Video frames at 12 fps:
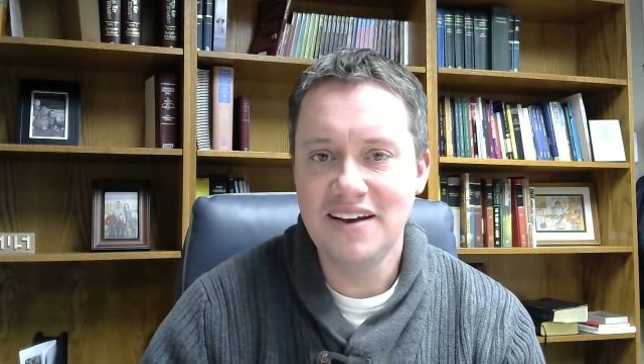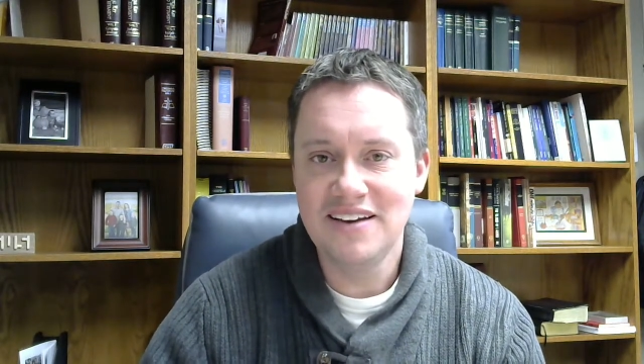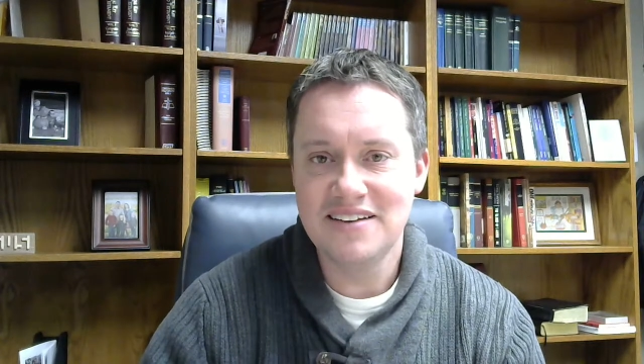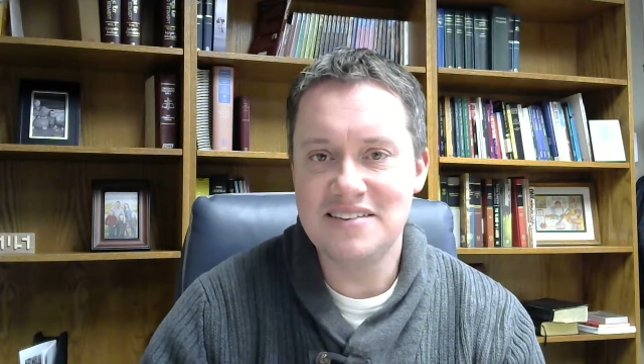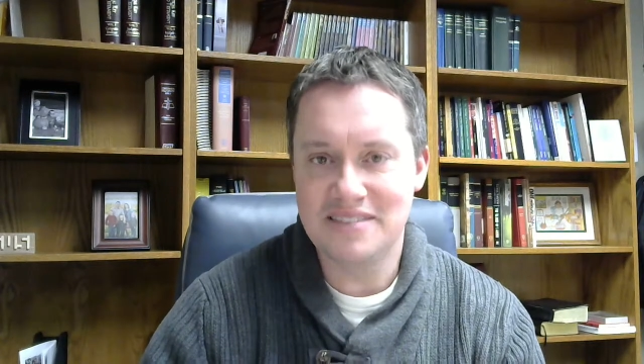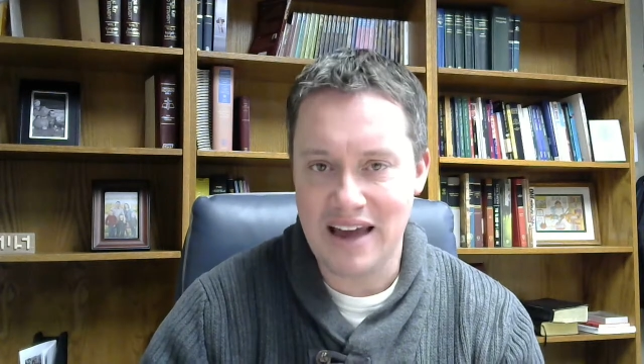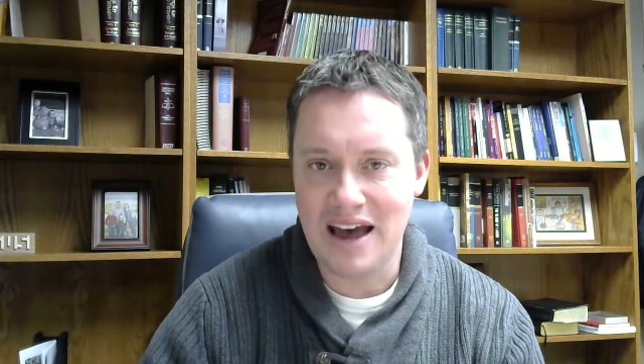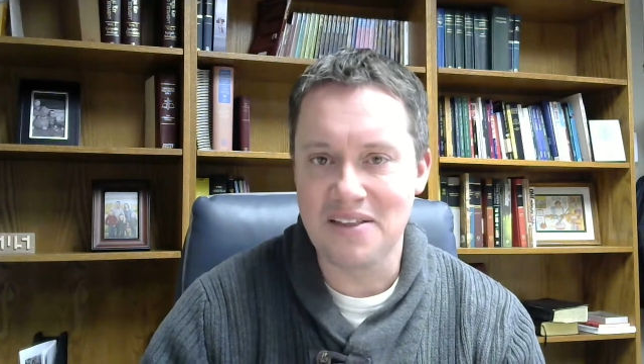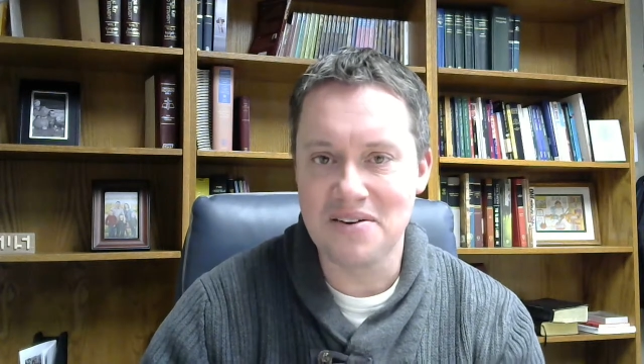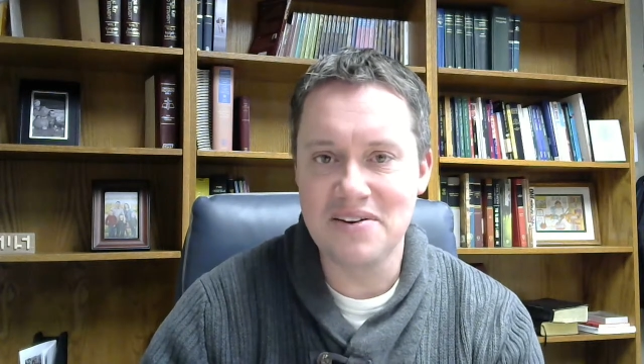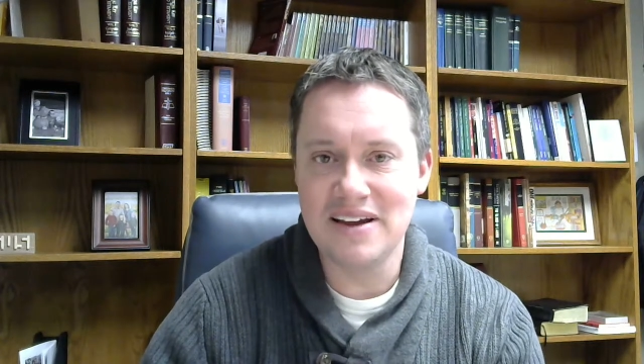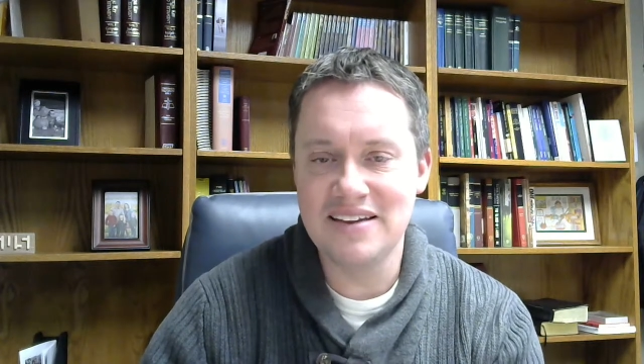
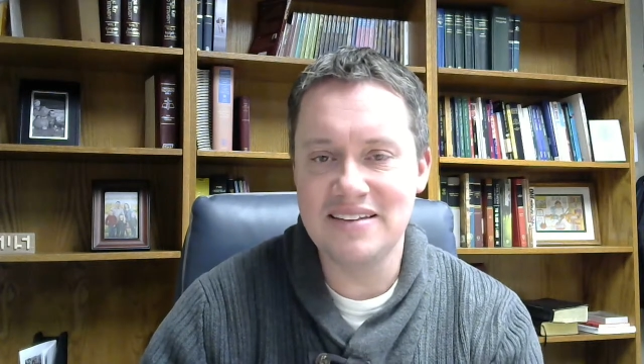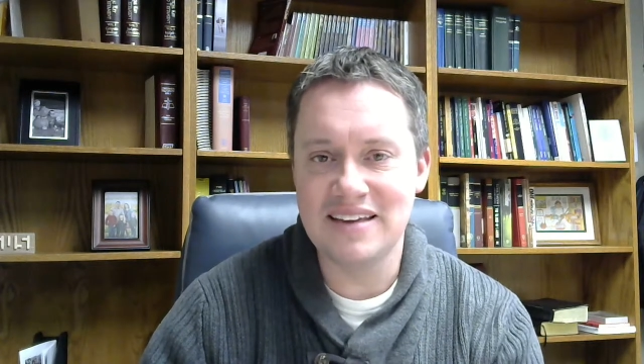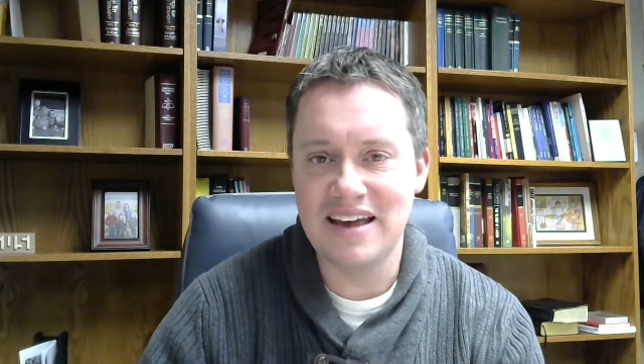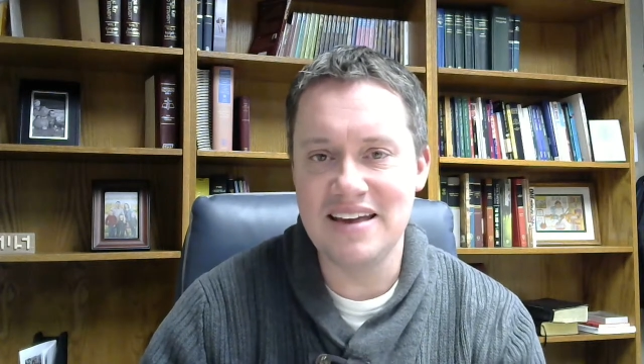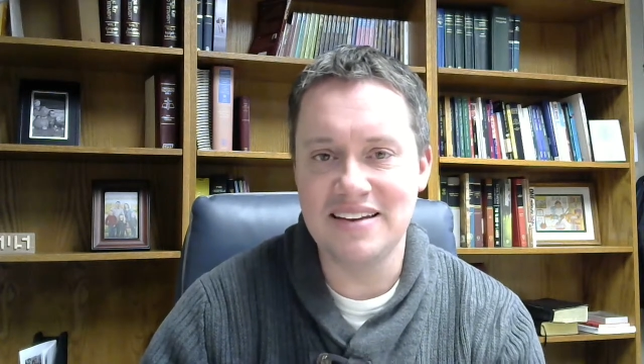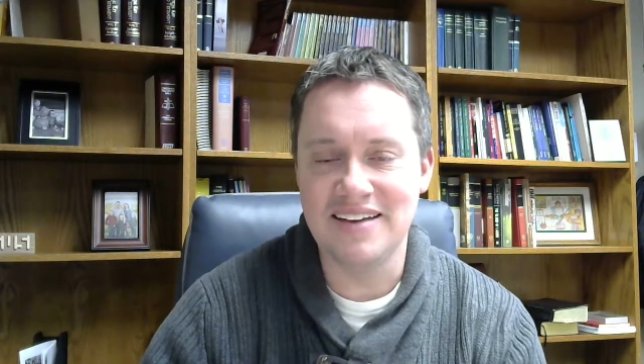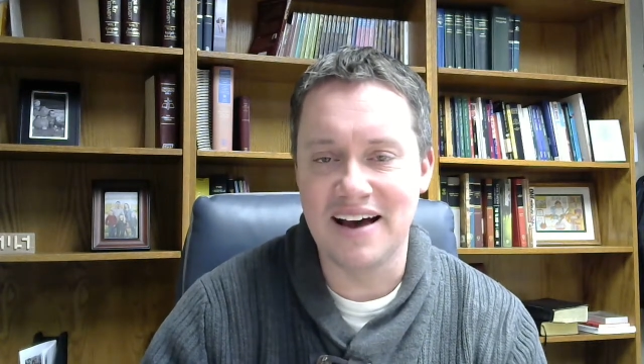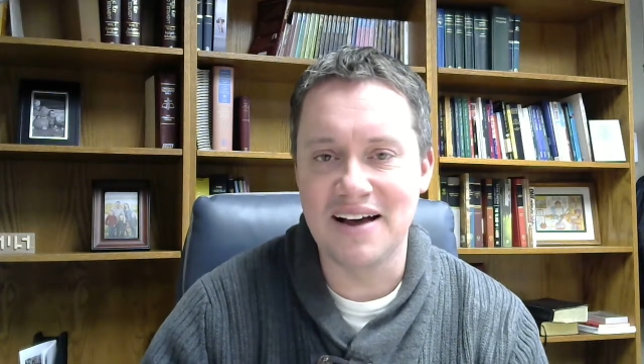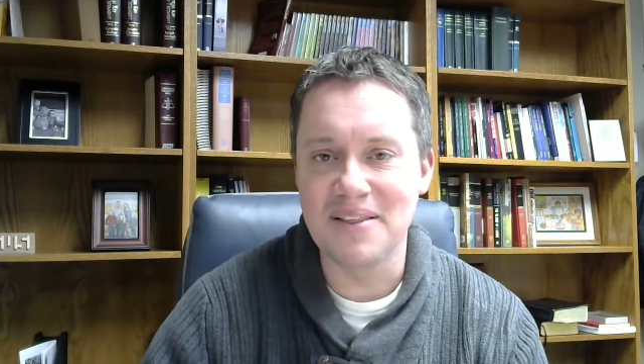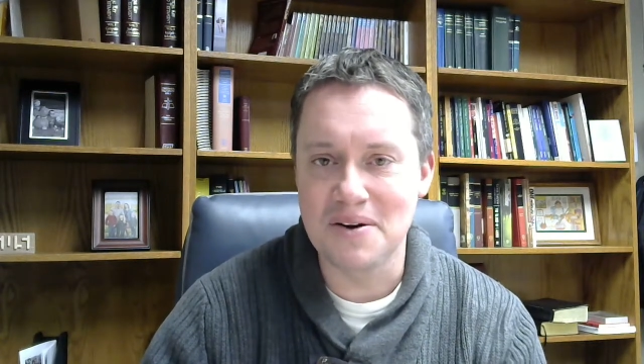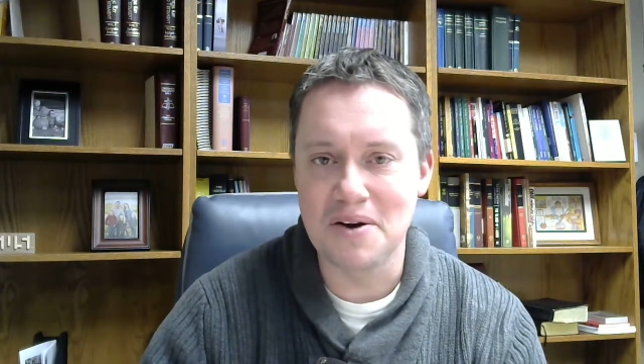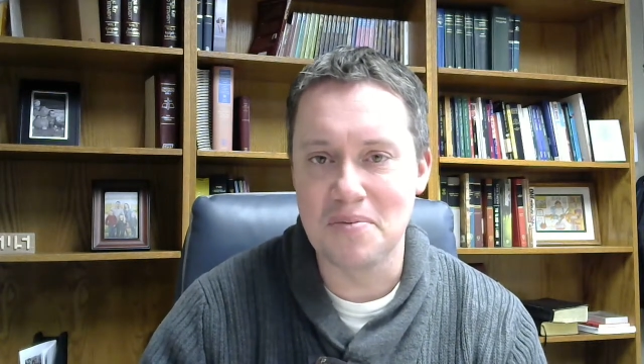salaries and
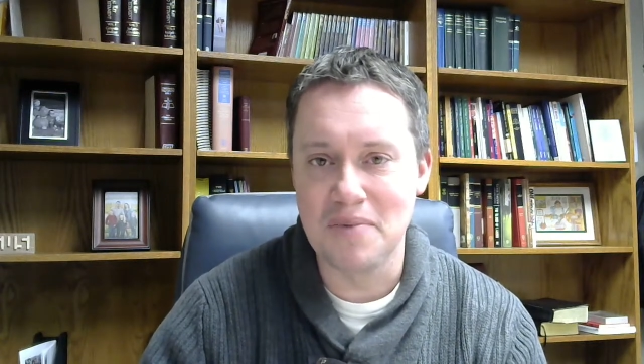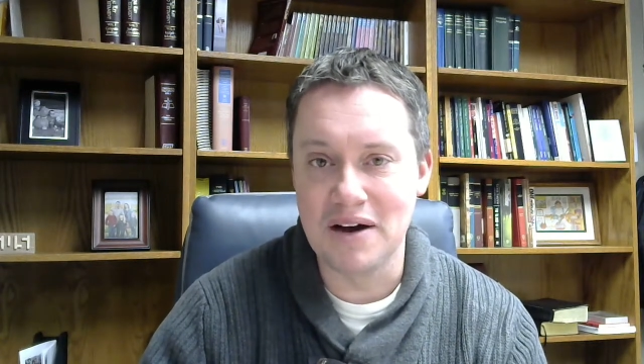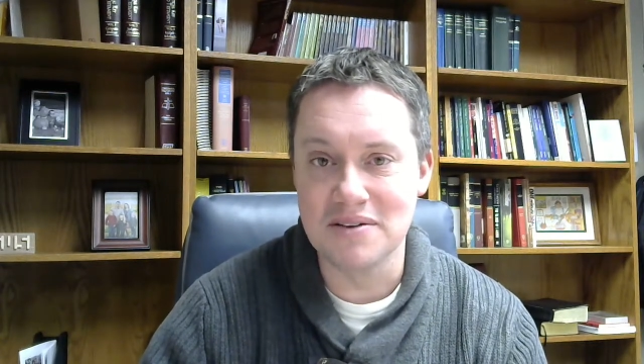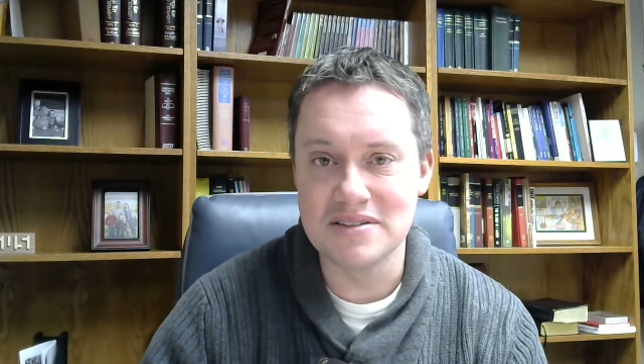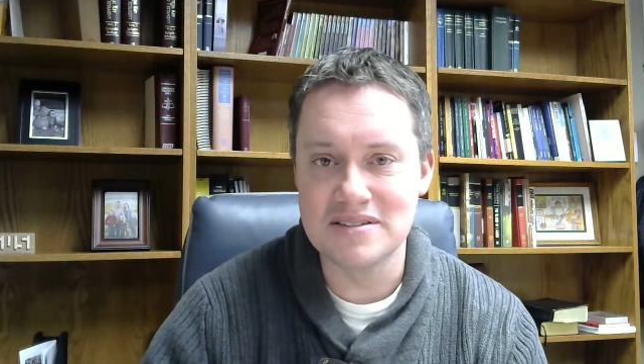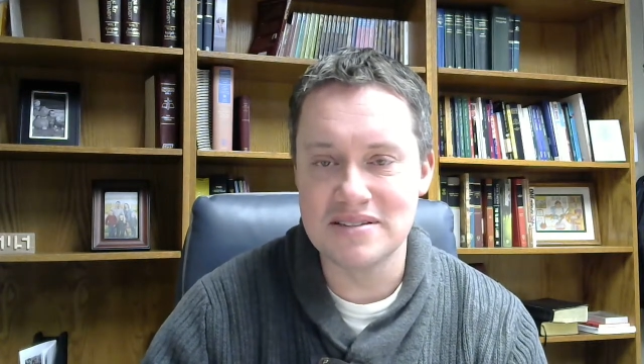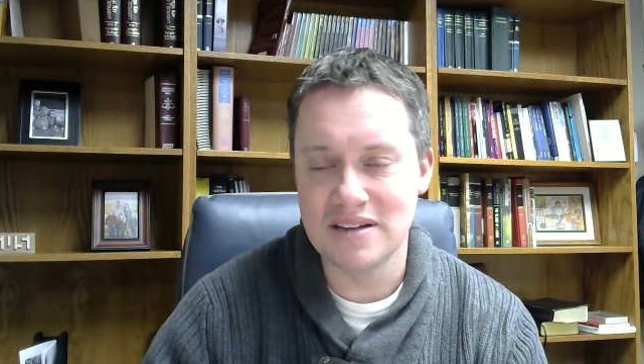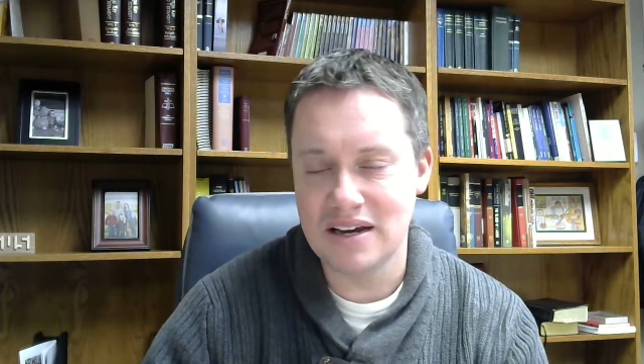dollar amounts,